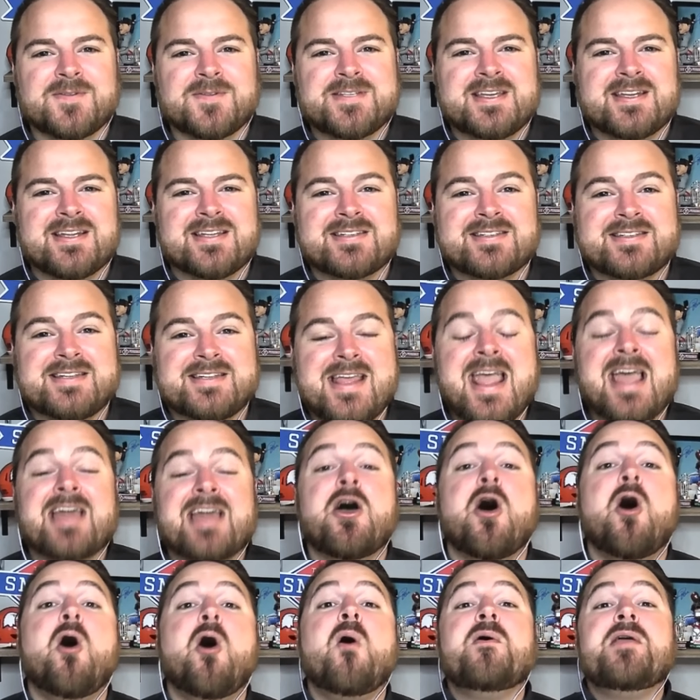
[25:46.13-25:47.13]
Tennessee. And
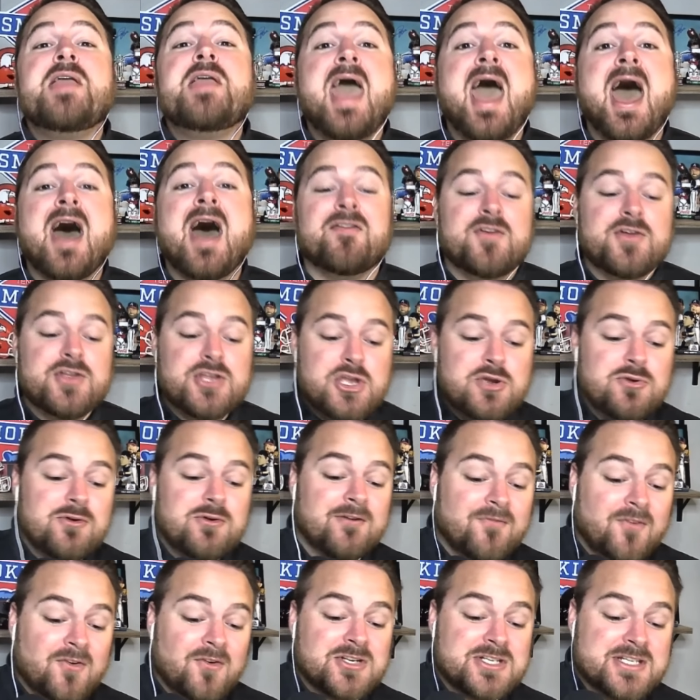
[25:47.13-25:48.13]
oh, yeah, the
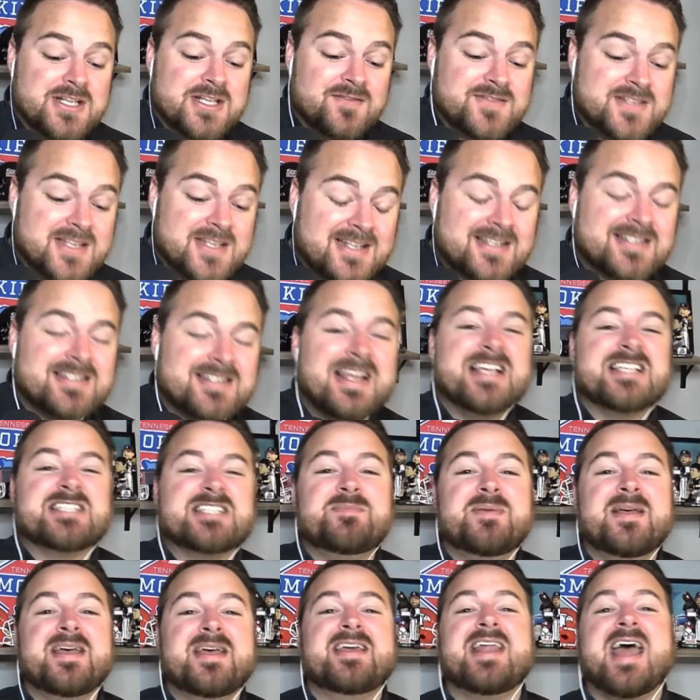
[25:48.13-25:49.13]
University of Tennessee has
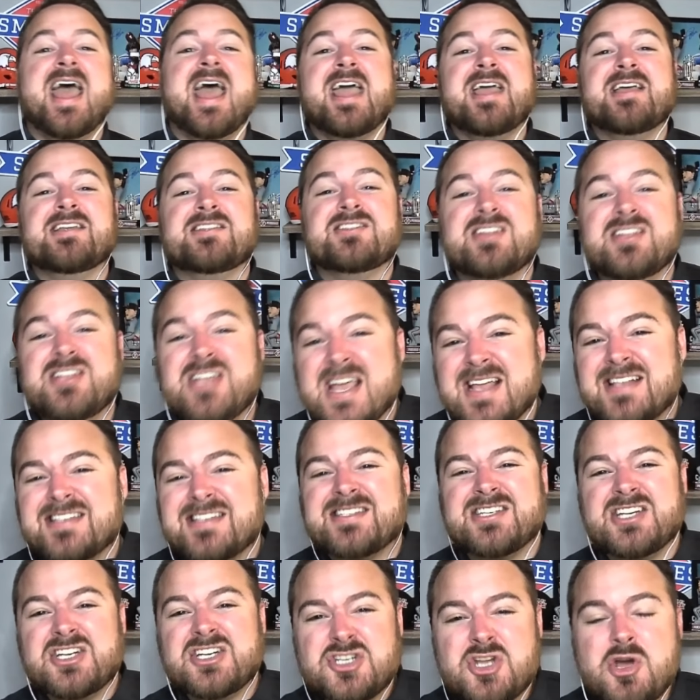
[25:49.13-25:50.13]
been a
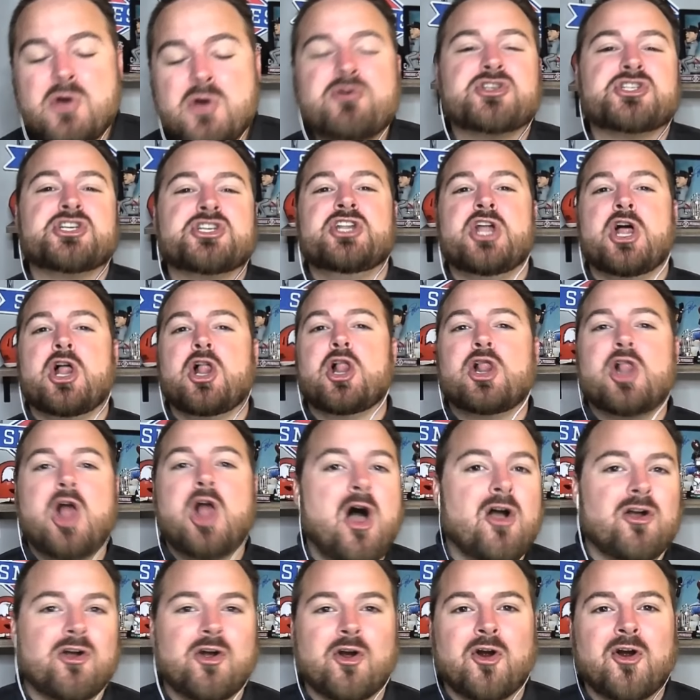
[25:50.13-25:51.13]
institution
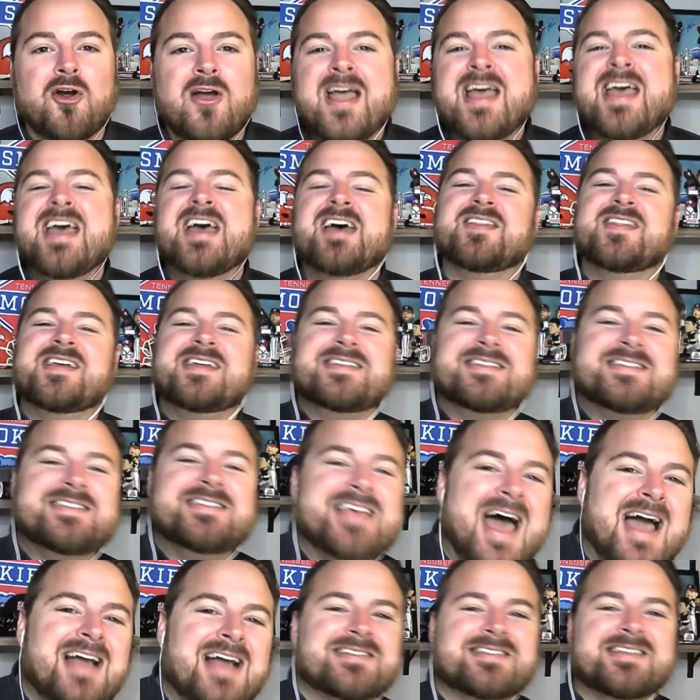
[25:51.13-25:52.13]
longer than
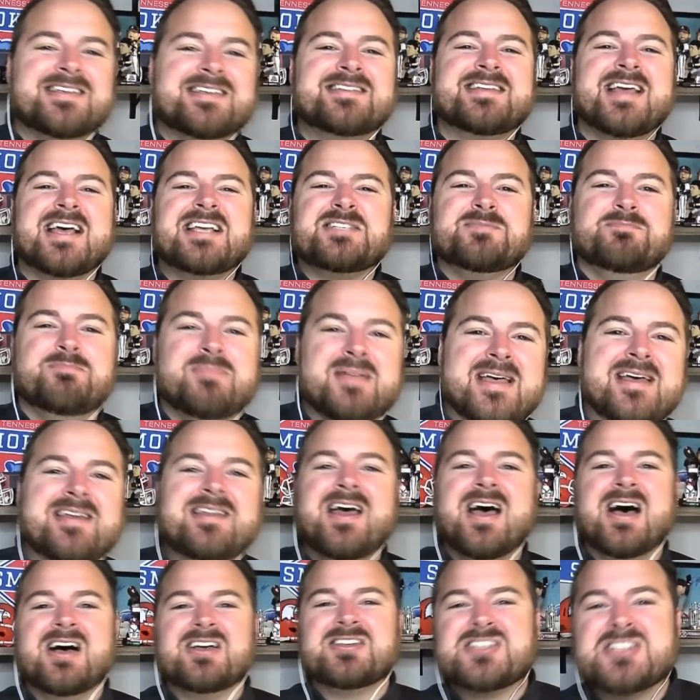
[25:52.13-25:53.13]
Texas has been
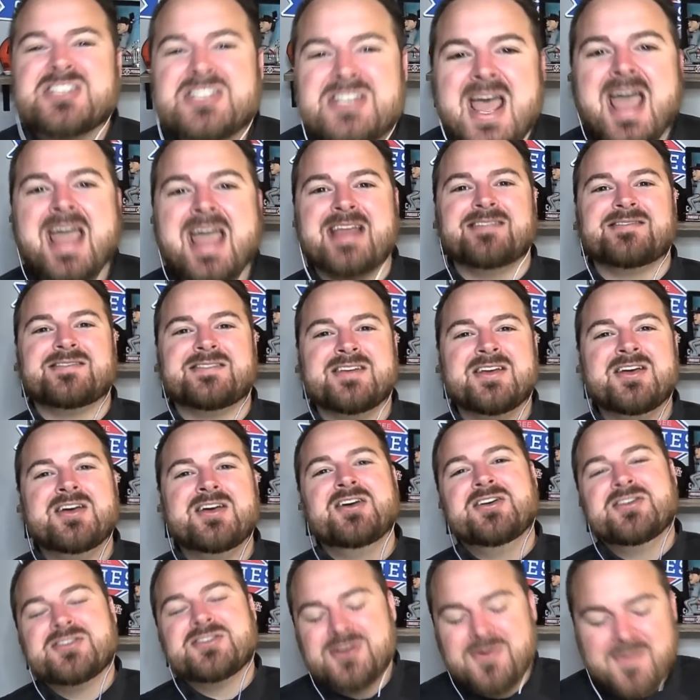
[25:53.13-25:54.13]
a state.
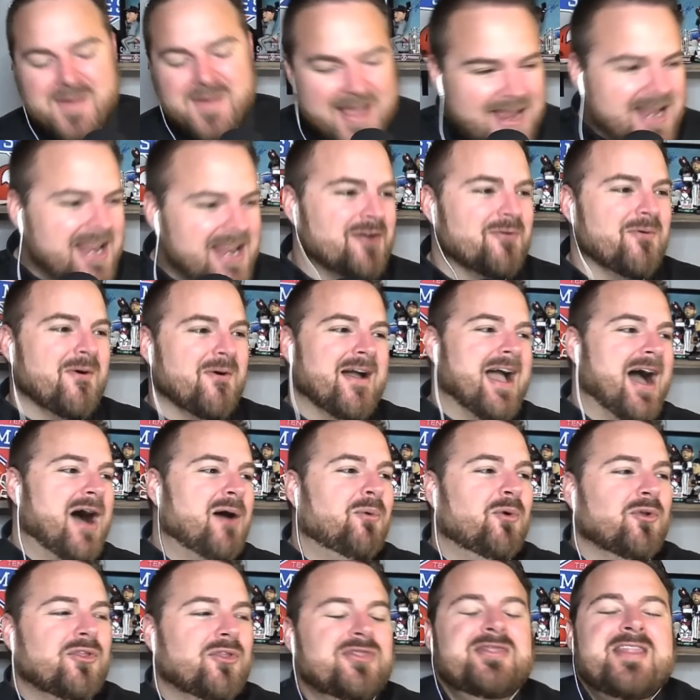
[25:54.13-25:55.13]
So anyway, I
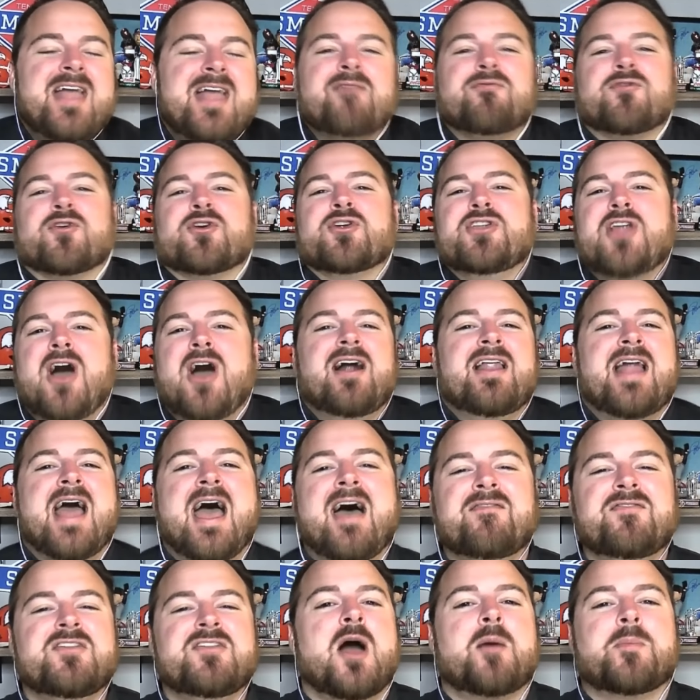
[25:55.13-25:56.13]
will never not
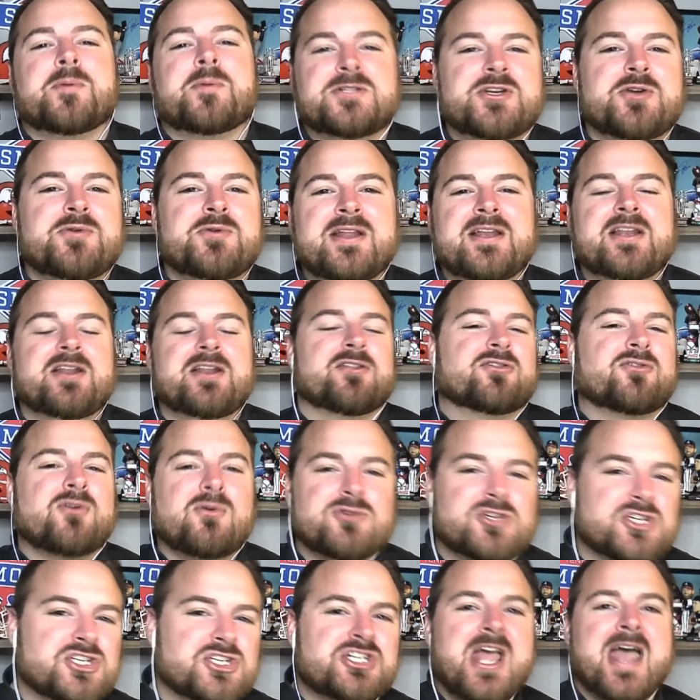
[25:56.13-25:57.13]
have the opportunity to throw
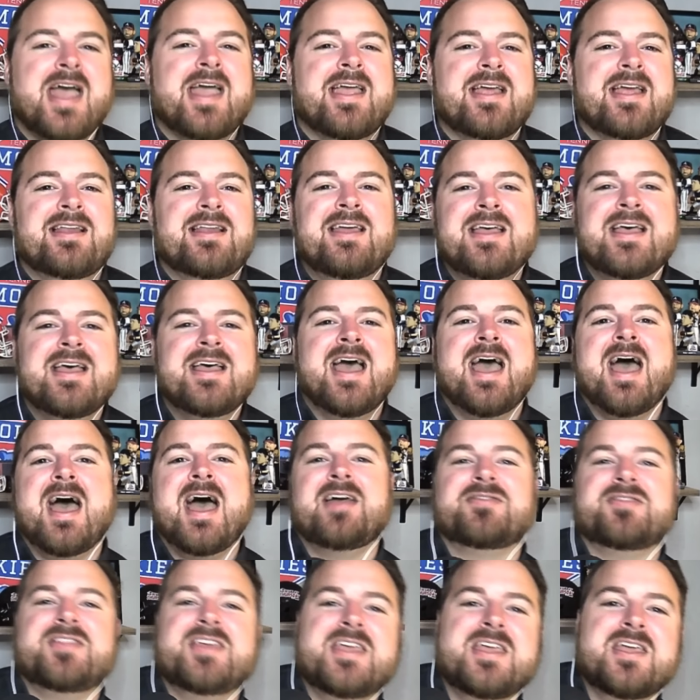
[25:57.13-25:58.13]
shade
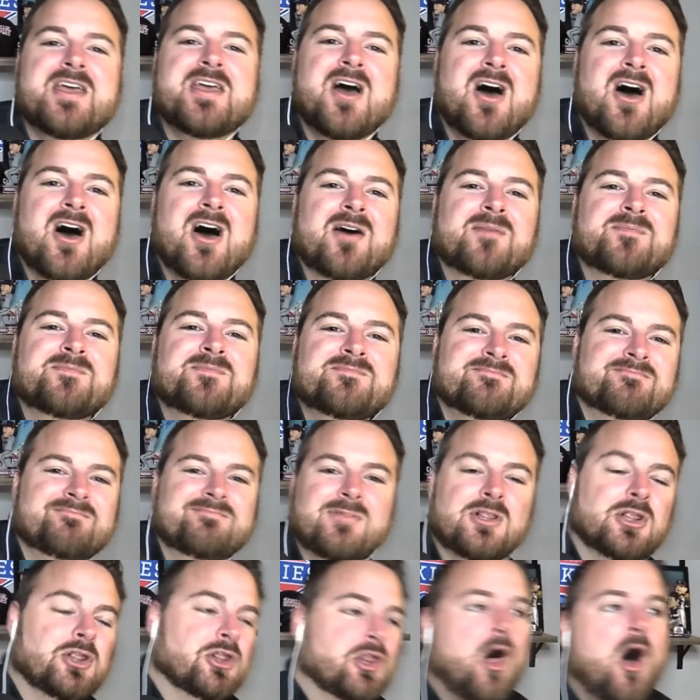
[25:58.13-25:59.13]
at the uh,
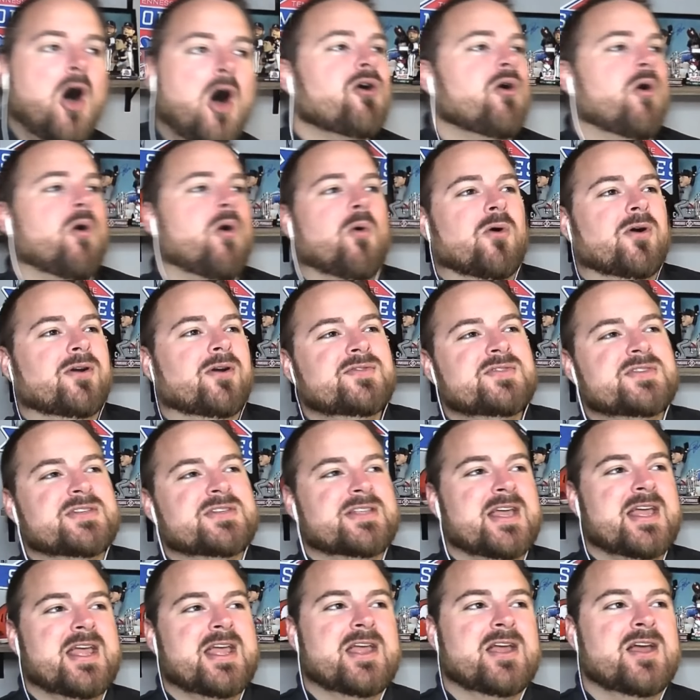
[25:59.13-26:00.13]
Longhorns,
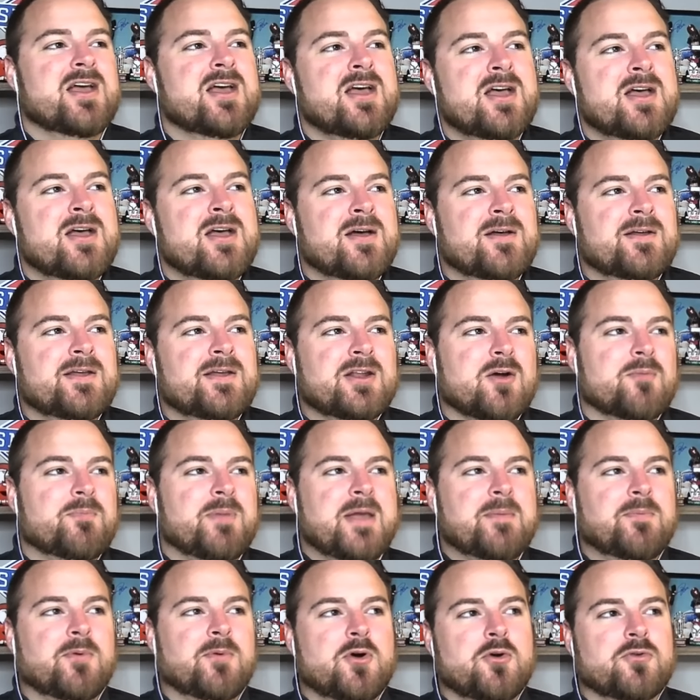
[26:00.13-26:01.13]
the you know
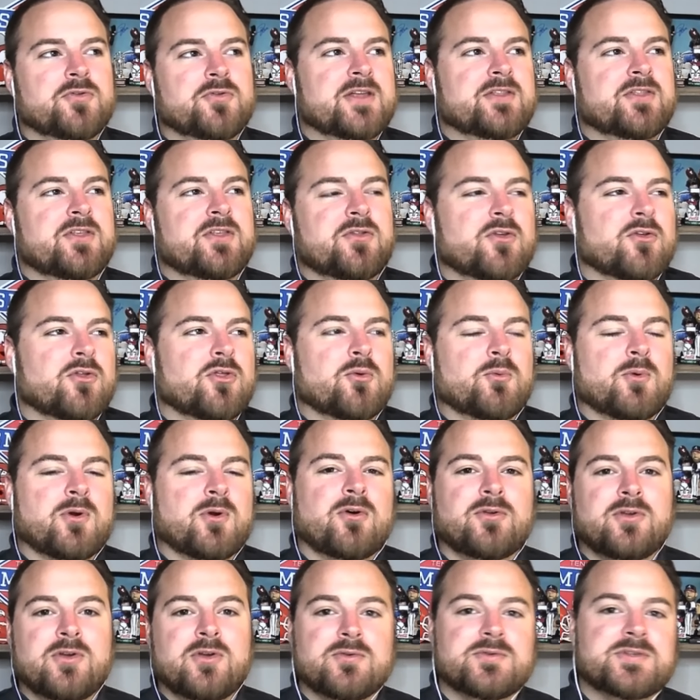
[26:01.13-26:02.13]
people who think that they're the real
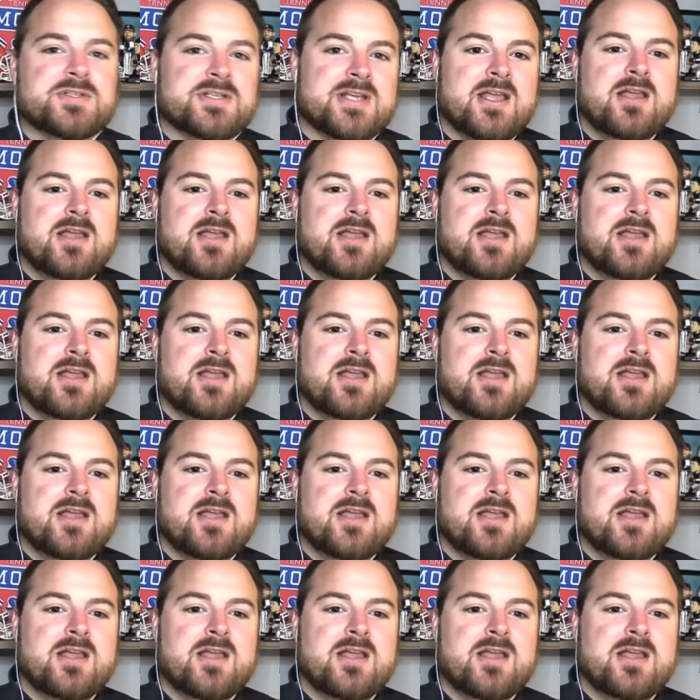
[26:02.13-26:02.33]
UT,